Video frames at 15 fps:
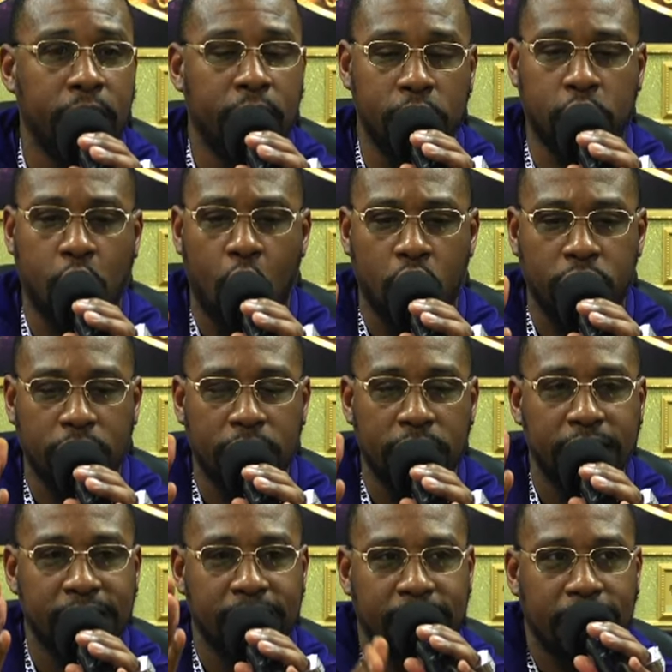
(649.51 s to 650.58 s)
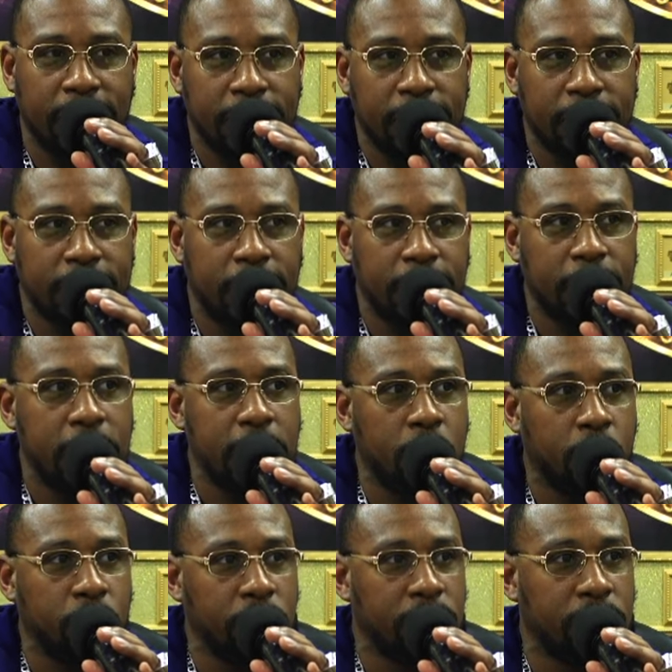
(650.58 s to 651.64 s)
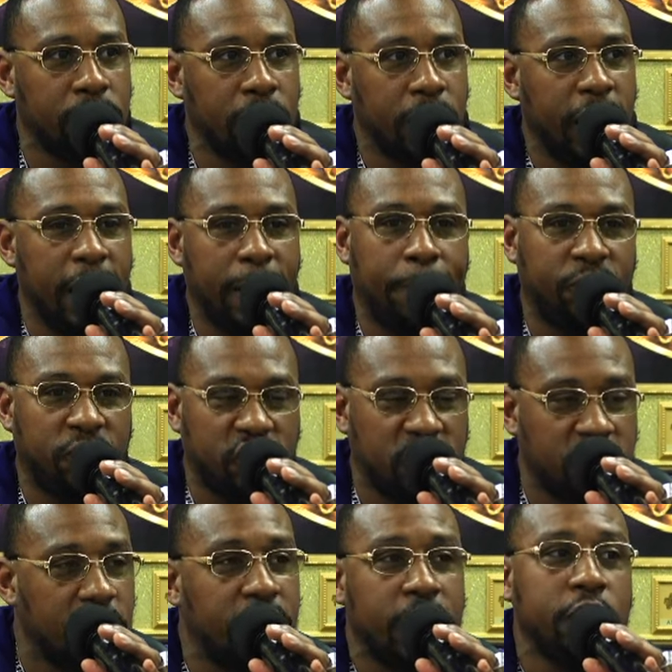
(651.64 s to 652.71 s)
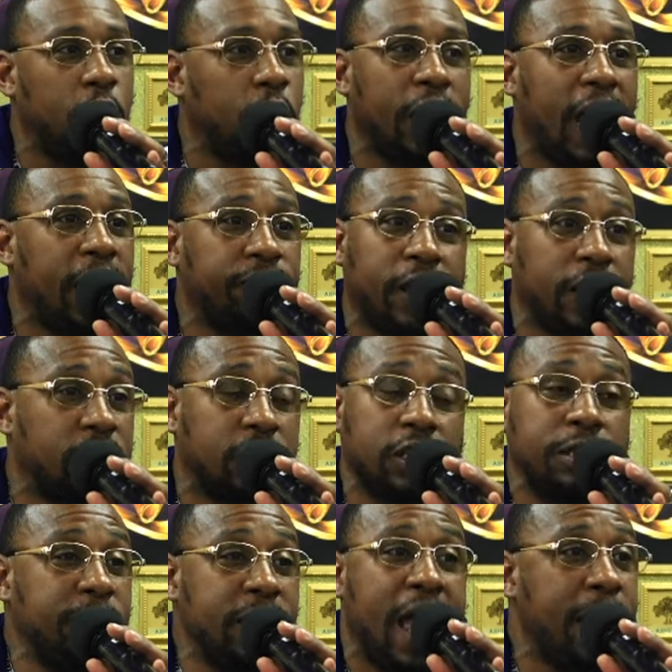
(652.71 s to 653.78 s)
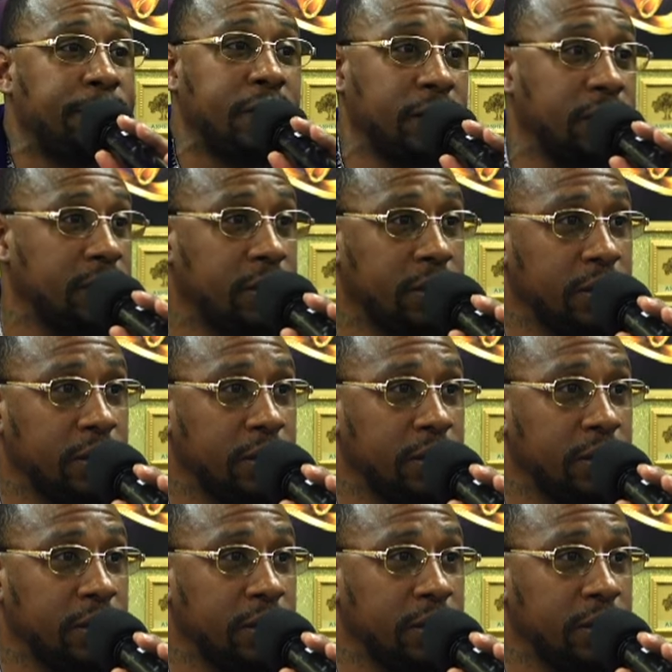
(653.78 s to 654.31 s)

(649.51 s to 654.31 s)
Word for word: is causing sickness and illness and shit in your life that shouldn't be happening.